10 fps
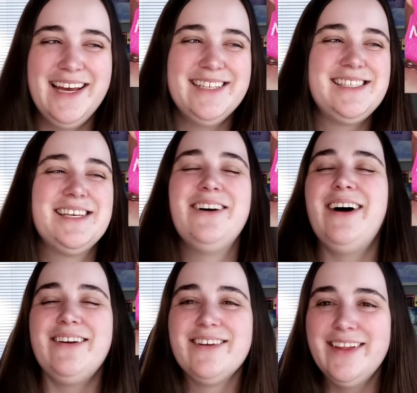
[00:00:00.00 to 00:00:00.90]
So
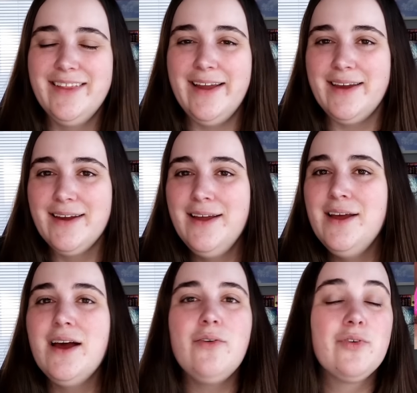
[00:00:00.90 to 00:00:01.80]
I really like,
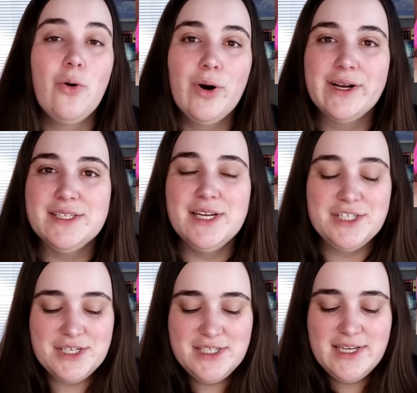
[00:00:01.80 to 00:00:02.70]
for
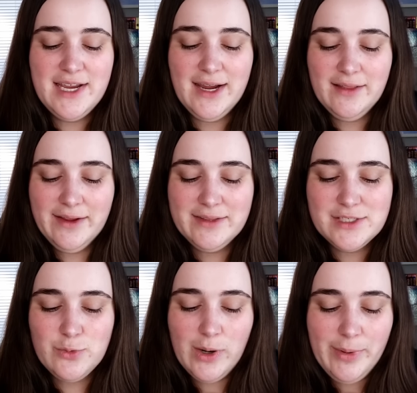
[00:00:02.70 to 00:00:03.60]
organization's sake, I like the
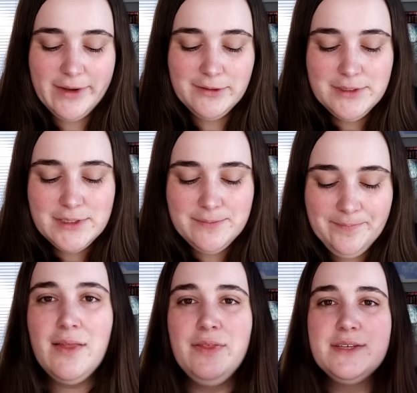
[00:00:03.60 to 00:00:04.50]
square bottles.
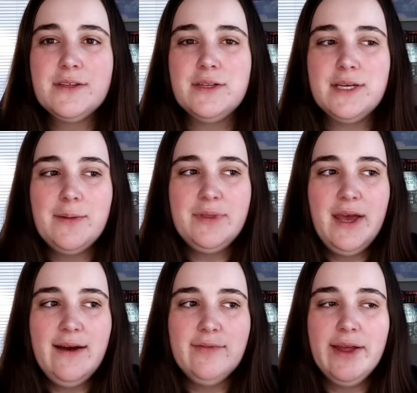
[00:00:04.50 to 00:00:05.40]
These are the type that
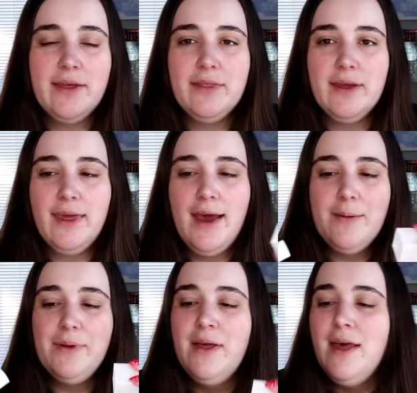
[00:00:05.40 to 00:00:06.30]
have like the
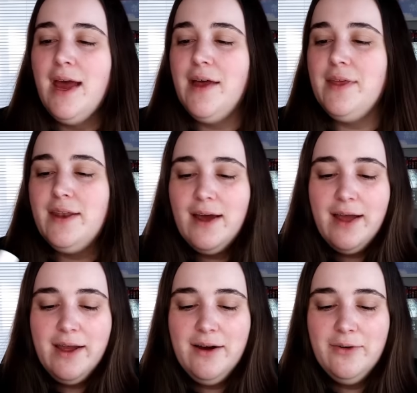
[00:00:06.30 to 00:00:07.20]
cap, and then I
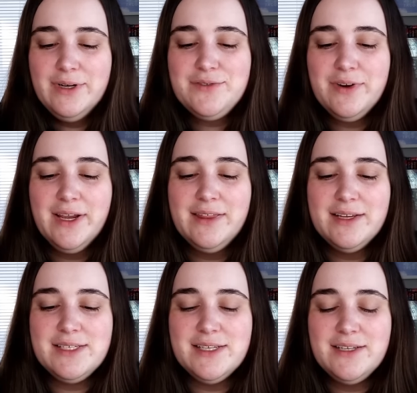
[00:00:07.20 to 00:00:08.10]
always forget
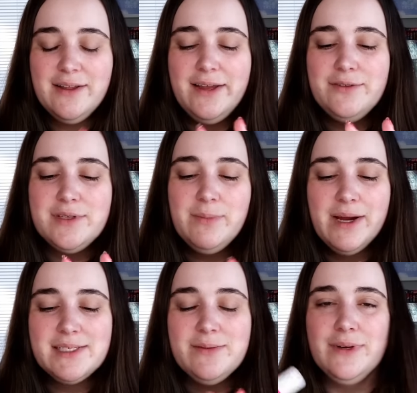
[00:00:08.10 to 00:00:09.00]
this until I use a
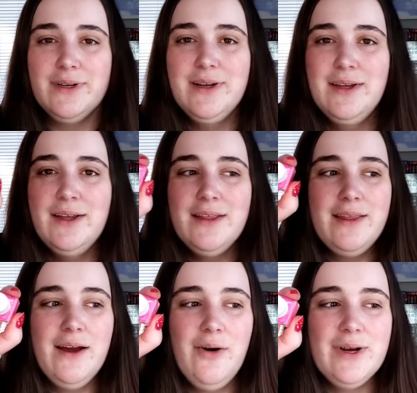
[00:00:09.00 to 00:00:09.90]
Moxie, but
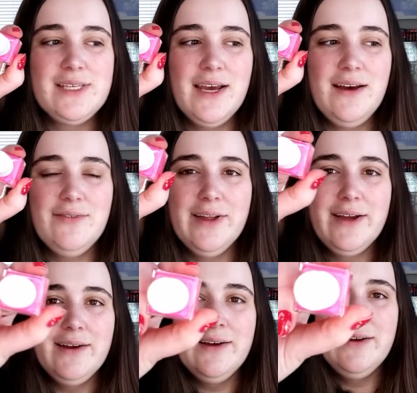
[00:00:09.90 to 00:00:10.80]
they always have like
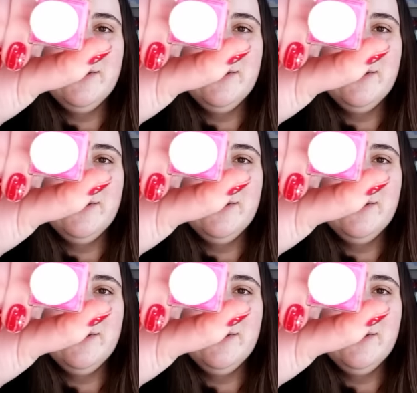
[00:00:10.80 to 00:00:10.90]
a